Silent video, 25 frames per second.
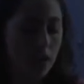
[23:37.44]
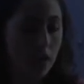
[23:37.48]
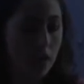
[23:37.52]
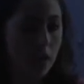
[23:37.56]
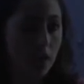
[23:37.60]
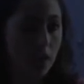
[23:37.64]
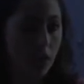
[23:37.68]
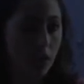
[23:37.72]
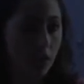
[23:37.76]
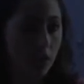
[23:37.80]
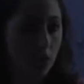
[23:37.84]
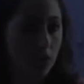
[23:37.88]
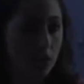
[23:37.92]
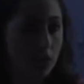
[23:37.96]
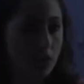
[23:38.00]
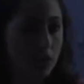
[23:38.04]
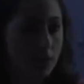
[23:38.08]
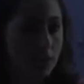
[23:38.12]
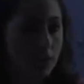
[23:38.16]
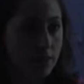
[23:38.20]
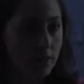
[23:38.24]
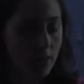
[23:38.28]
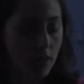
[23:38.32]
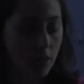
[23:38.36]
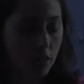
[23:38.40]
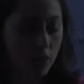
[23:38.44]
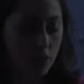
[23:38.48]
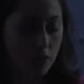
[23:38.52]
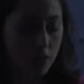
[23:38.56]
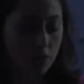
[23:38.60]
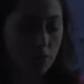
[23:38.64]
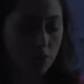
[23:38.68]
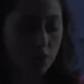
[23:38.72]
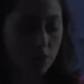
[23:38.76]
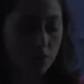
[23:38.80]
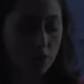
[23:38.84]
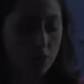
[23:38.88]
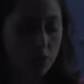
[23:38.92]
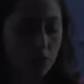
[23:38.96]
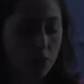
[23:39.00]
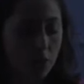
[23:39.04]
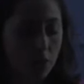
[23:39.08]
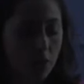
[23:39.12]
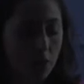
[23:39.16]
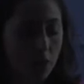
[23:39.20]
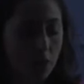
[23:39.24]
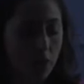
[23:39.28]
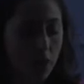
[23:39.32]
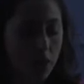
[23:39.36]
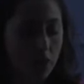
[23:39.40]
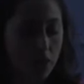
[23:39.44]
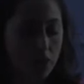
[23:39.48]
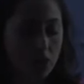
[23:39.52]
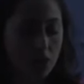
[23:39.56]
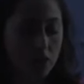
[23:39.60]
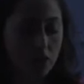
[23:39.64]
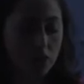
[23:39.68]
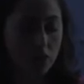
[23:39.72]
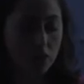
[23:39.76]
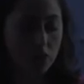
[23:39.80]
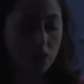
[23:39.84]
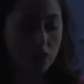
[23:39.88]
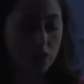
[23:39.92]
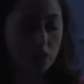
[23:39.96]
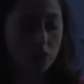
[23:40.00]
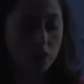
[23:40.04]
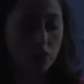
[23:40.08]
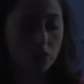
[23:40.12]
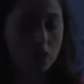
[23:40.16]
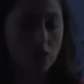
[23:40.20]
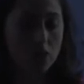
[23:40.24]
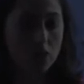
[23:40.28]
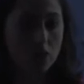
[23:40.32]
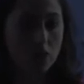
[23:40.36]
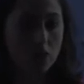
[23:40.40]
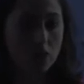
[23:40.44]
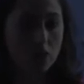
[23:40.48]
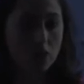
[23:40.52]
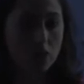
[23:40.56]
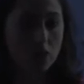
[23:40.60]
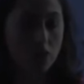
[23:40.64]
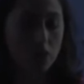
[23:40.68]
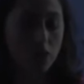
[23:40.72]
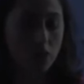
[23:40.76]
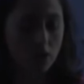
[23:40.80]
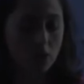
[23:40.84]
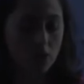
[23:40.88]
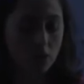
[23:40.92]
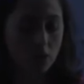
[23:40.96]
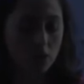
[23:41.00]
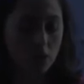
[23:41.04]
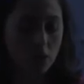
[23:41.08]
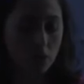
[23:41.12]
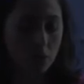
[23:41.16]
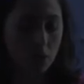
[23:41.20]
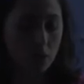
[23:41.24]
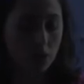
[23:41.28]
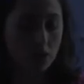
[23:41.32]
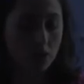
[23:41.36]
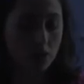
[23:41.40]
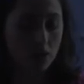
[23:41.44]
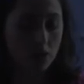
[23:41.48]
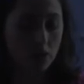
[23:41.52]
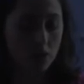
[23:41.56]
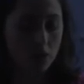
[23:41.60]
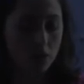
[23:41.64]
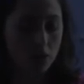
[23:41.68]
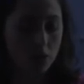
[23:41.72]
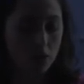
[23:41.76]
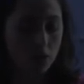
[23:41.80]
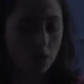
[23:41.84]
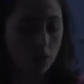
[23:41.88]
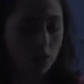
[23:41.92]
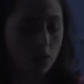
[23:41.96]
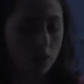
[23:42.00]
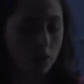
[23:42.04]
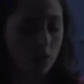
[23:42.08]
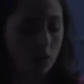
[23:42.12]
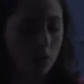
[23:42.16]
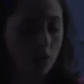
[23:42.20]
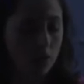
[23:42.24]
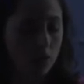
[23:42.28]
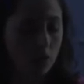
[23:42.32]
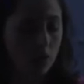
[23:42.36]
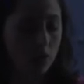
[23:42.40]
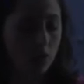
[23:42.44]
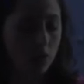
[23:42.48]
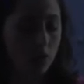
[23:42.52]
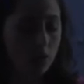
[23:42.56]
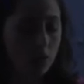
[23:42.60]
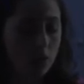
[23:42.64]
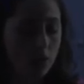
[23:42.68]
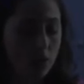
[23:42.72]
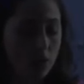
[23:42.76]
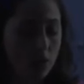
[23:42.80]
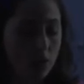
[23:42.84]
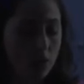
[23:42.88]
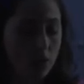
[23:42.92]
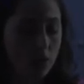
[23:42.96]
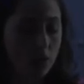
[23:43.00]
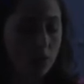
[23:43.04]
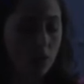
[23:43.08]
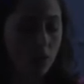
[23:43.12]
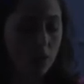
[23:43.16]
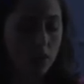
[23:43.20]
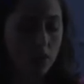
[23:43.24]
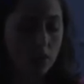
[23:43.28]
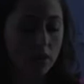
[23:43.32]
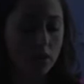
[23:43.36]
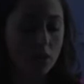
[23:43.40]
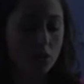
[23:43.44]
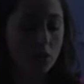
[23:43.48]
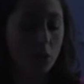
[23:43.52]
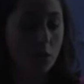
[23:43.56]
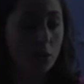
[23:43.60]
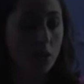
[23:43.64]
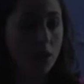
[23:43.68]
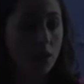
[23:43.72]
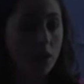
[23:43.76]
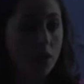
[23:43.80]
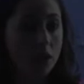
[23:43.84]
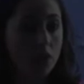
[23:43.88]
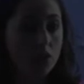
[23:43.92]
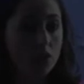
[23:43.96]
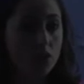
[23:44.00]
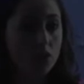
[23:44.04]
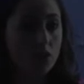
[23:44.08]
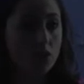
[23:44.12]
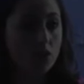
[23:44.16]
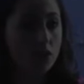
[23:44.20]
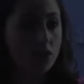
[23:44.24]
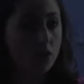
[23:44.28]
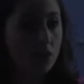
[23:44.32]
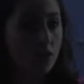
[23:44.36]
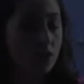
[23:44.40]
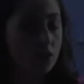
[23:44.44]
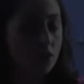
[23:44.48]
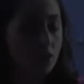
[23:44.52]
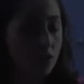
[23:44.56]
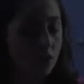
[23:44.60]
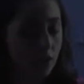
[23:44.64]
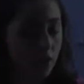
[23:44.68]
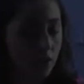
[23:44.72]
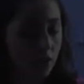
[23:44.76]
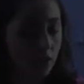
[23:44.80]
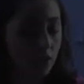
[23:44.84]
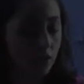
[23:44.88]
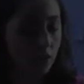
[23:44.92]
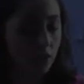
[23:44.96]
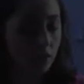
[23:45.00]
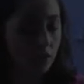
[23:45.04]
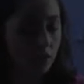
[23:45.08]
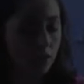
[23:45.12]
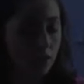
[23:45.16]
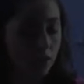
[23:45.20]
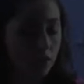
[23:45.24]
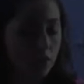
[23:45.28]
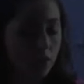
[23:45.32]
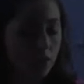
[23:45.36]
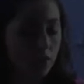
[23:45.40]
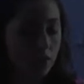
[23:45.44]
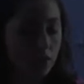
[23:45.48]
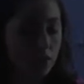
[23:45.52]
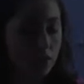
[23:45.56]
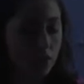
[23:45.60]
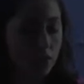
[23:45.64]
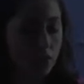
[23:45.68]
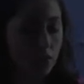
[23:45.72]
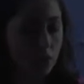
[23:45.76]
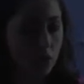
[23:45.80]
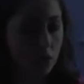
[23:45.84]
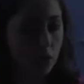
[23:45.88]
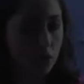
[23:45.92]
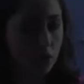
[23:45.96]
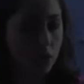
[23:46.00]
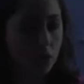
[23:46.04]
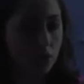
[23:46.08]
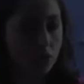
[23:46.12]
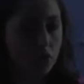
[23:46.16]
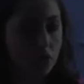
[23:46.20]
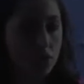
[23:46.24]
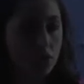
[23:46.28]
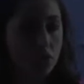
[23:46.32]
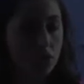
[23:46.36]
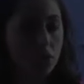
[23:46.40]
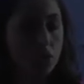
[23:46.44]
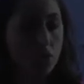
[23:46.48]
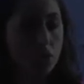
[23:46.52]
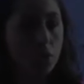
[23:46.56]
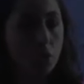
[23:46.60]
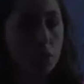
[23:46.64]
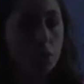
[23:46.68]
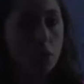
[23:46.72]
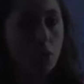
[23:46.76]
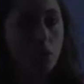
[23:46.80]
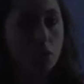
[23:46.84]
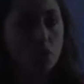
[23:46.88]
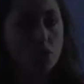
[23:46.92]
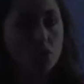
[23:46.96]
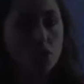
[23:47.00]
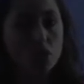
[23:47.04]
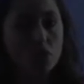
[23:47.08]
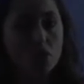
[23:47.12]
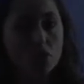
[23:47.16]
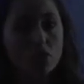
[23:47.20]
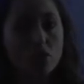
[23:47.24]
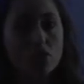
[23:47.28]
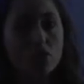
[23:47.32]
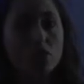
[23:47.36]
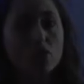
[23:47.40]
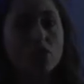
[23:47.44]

Allow yourself to be patient, to be gentle, and to be understanding towards your emotion,